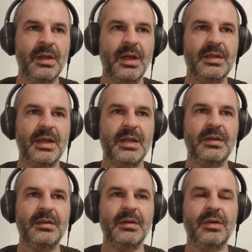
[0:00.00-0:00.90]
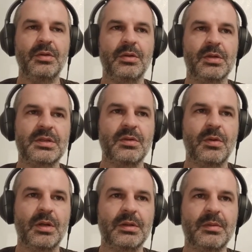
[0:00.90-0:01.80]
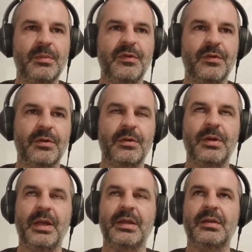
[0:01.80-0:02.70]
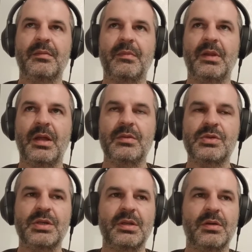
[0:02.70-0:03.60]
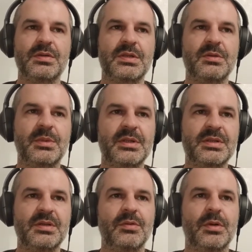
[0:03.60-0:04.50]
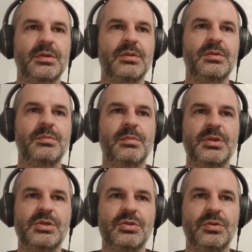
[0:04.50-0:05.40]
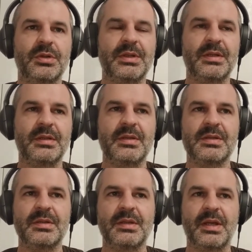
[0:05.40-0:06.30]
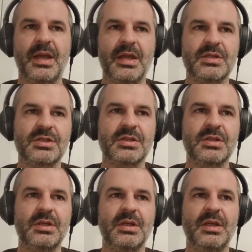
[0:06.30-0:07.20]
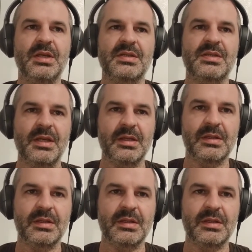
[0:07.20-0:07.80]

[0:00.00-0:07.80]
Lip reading: And then you also want, before like launching the consumers, you want to be sure that the cache is synced.